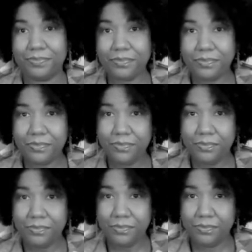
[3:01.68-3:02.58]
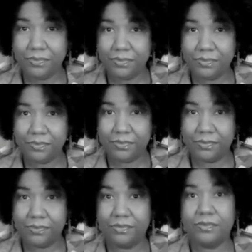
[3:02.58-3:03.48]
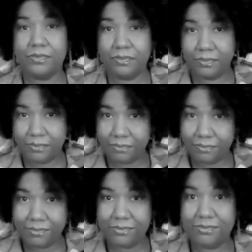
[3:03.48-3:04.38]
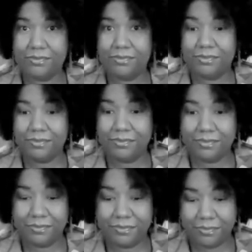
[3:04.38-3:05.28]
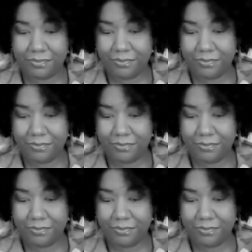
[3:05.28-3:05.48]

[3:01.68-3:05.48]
(silent)